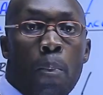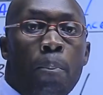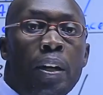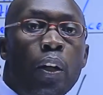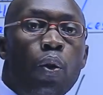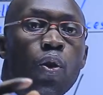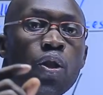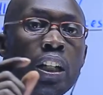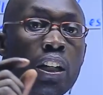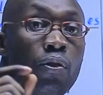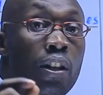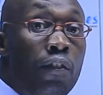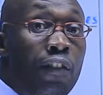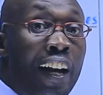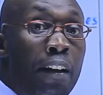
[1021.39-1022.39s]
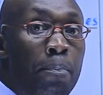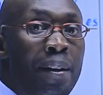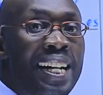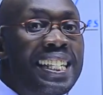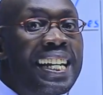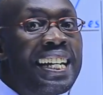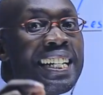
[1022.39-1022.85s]
because the
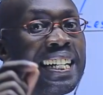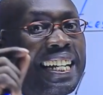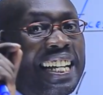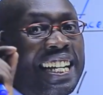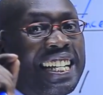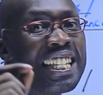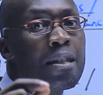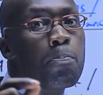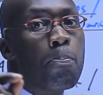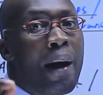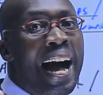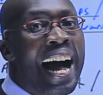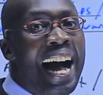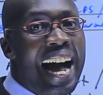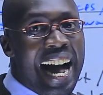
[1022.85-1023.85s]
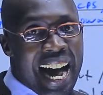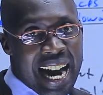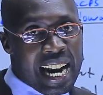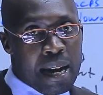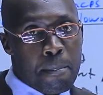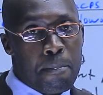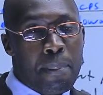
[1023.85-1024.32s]
25% is per
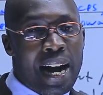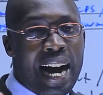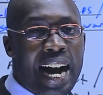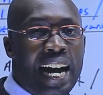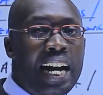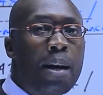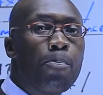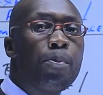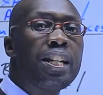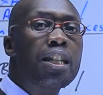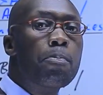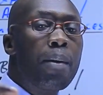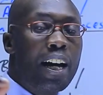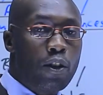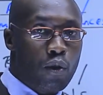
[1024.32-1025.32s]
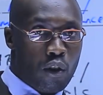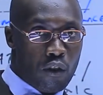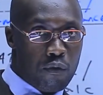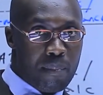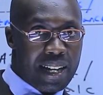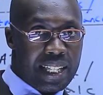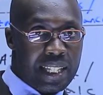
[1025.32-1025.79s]
annum. Per annum means per
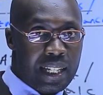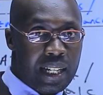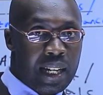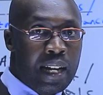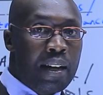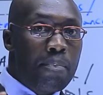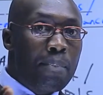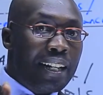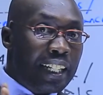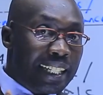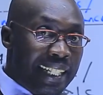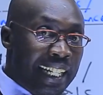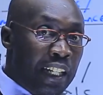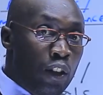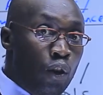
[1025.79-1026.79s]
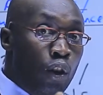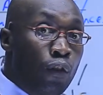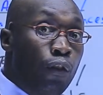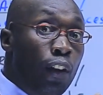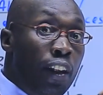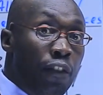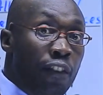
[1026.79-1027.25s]
12 months. But take note,
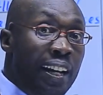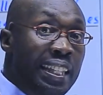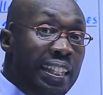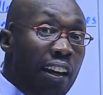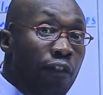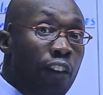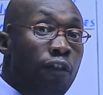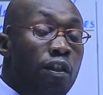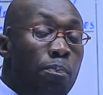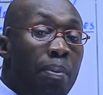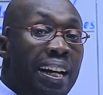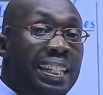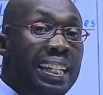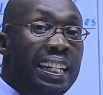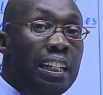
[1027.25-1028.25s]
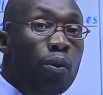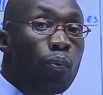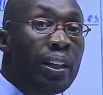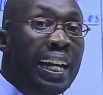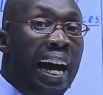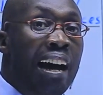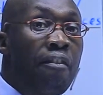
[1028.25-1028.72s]
for the first year, 50%,
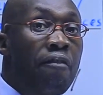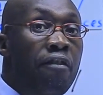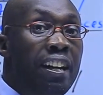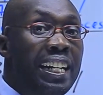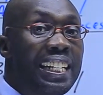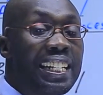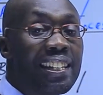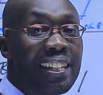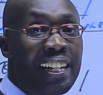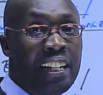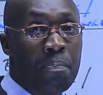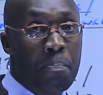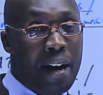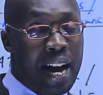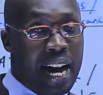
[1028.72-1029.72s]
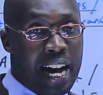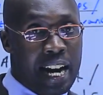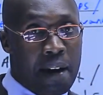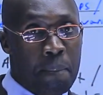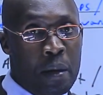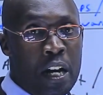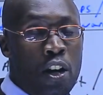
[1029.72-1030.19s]
we have not said per
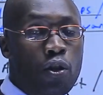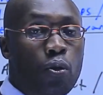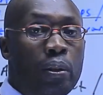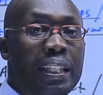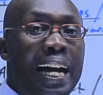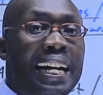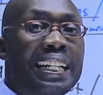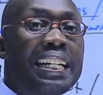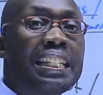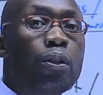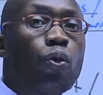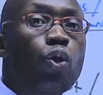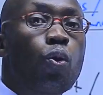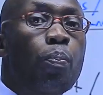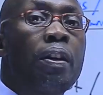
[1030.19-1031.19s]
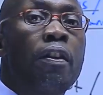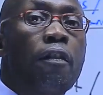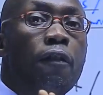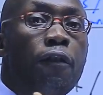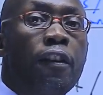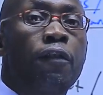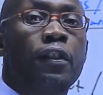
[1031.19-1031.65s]
annum. So in that case, it's going to be
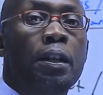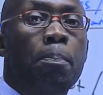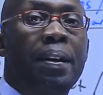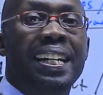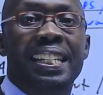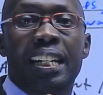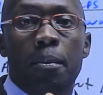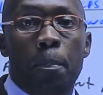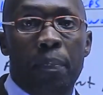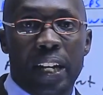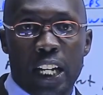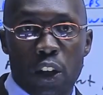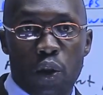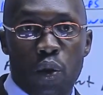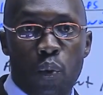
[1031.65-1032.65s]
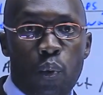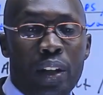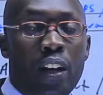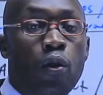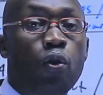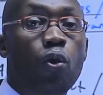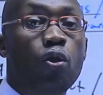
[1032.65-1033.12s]
50% period
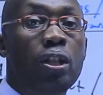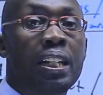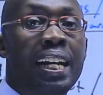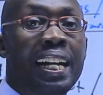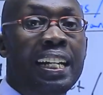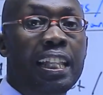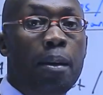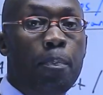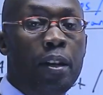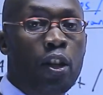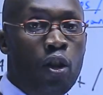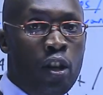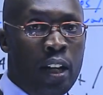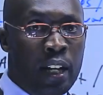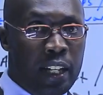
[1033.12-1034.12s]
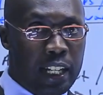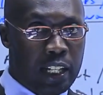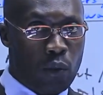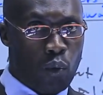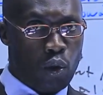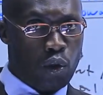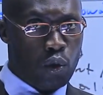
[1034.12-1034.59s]
without considering the period
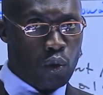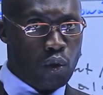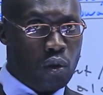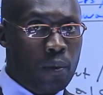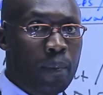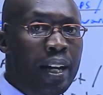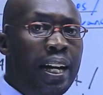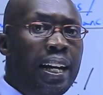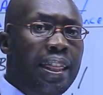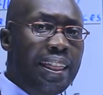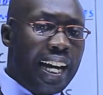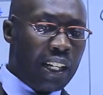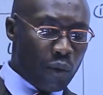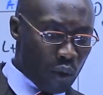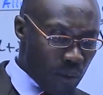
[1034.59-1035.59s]
it was used. That